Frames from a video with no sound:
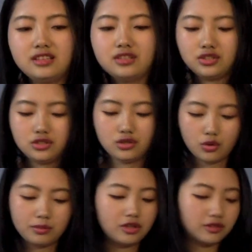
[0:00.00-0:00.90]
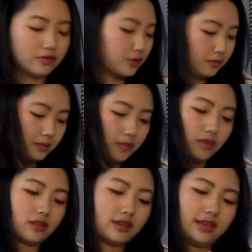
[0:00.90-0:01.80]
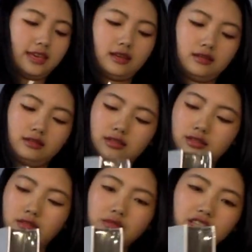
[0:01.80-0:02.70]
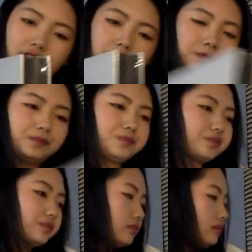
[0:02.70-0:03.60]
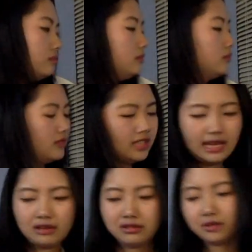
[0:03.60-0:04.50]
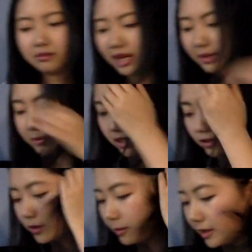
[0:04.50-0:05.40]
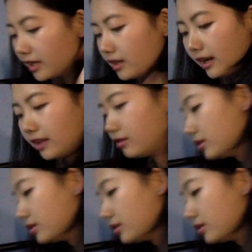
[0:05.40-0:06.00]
So beautiful. Yeah. It's only, I don't know, might be the shipping? I don't